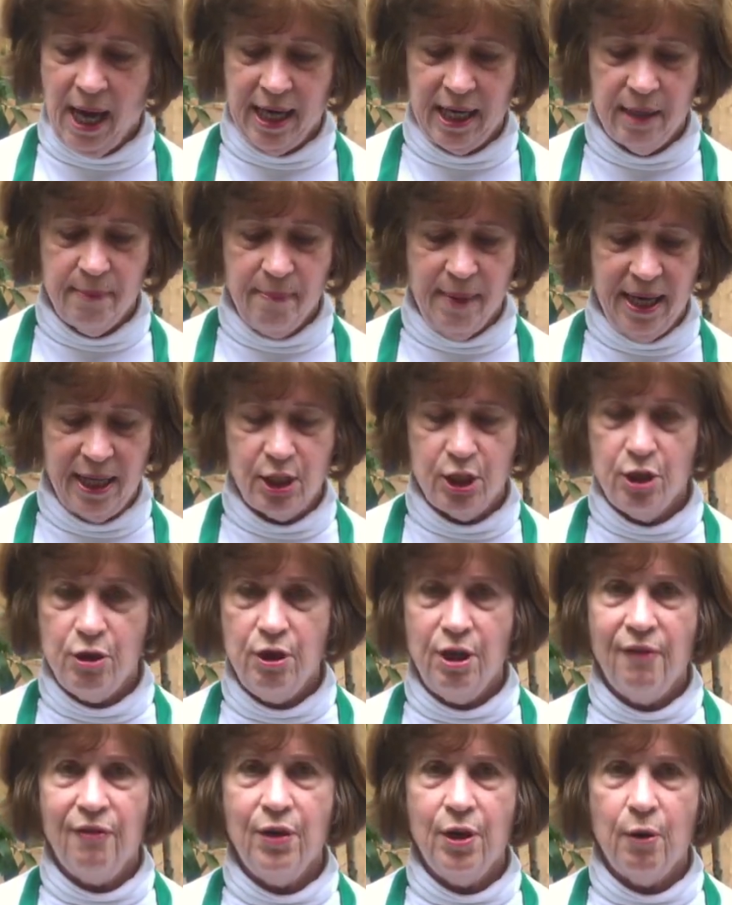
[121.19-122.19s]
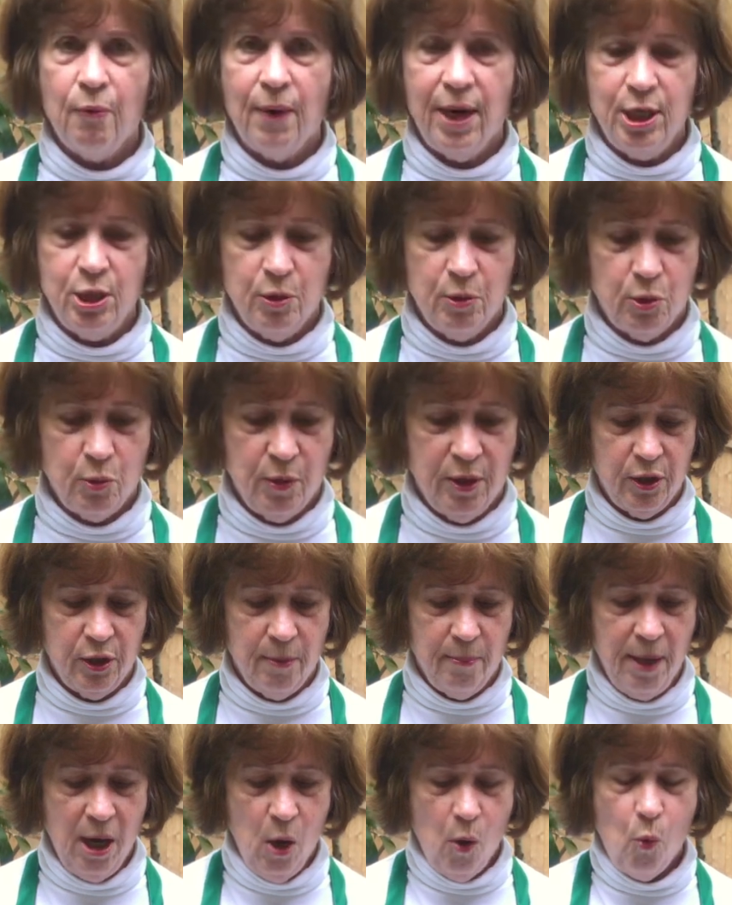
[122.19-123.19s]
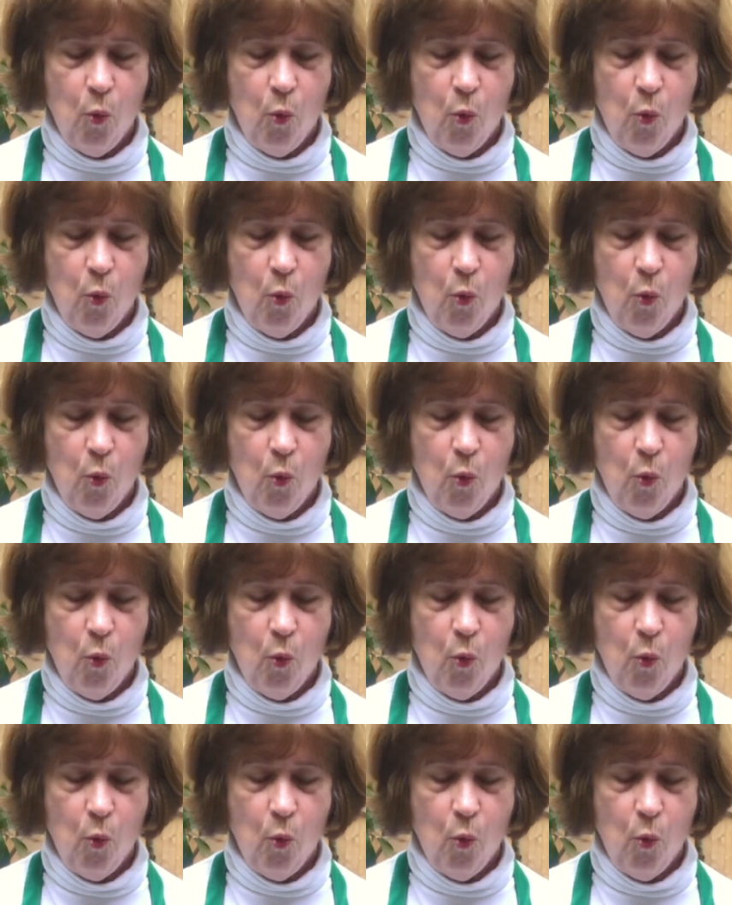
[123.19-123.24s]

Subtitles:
could make 2 different arrangements them,